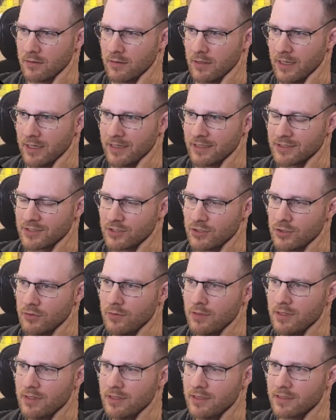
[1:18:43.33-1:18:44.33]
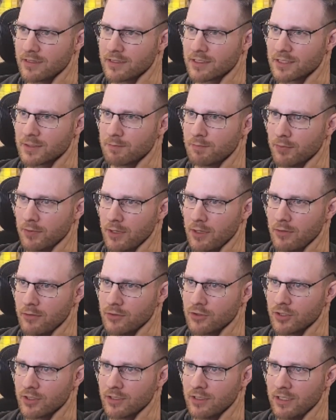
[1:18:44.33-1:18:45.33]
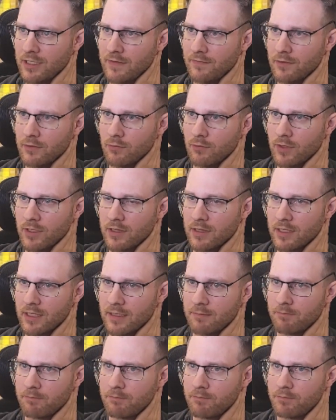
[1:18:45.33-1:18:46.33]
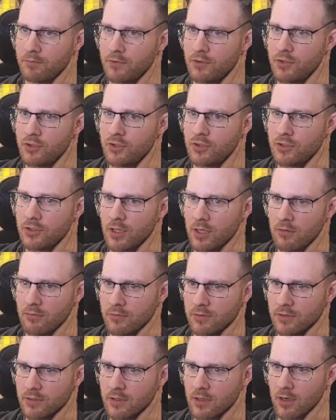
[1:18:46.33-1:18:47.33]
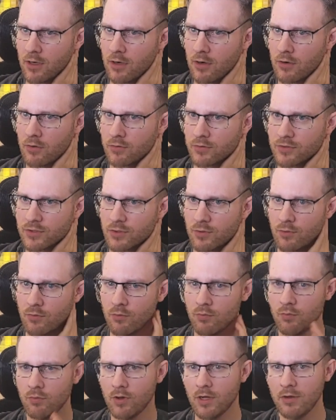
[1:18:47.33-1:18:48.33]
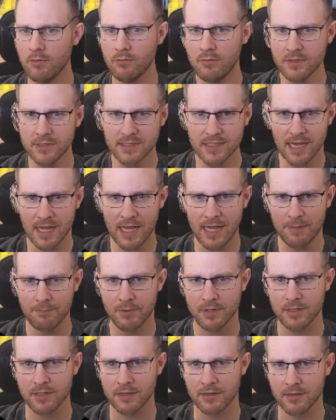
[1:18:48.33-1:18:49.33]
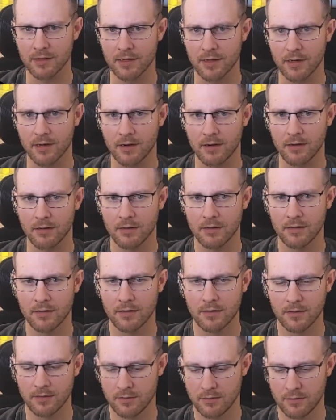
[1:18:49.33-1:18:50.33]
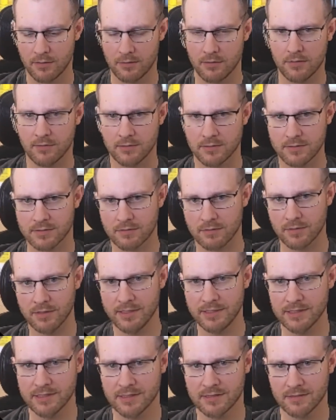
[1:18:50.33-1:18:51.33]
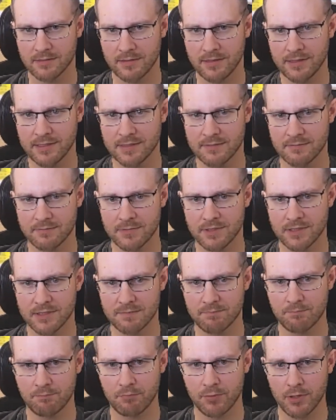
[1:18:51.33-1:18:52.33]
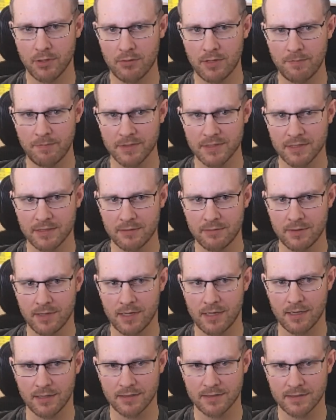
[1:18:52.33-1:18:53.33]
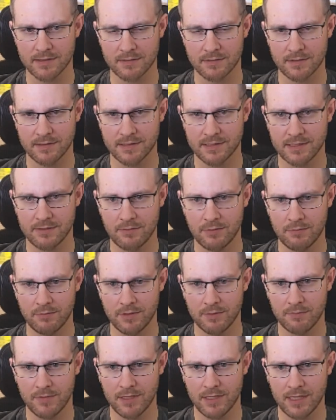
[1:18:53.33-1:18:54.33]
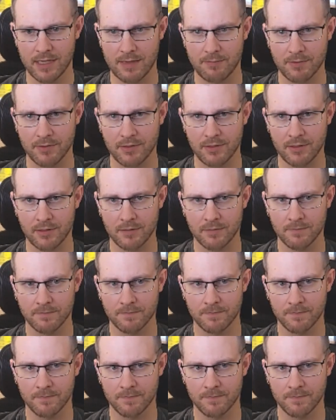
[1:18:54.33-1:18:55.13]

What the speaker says: And it's doing the explosion even when they don't go. So what was happening there? So let's just blow up a ton of rocks. Let's see what we can make happen here.